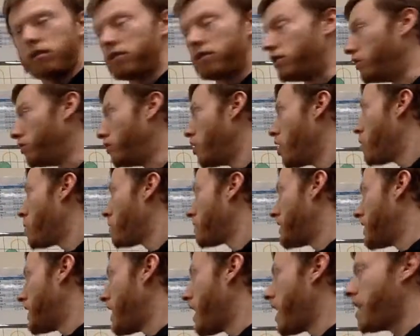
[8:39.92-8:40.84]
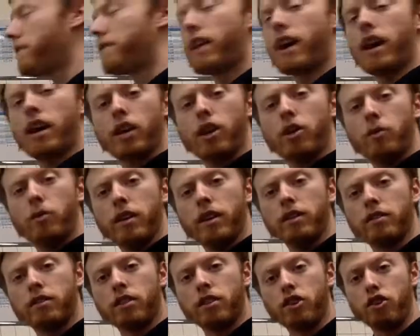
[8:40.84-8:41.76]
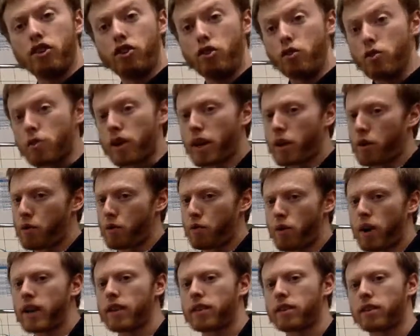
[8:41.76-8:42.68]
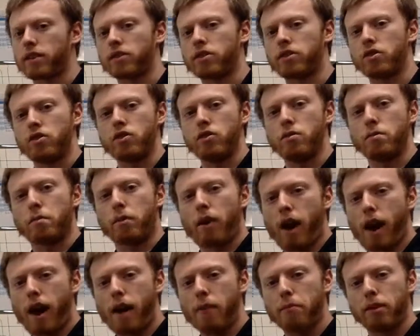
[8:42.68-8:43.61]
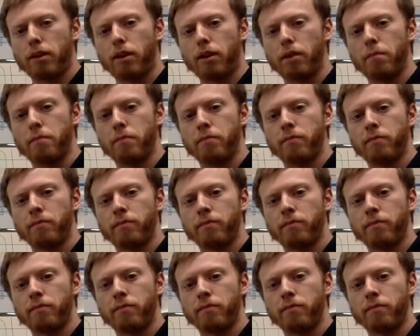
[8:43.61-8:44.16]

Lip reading: you know what the a value is, you can write this new problem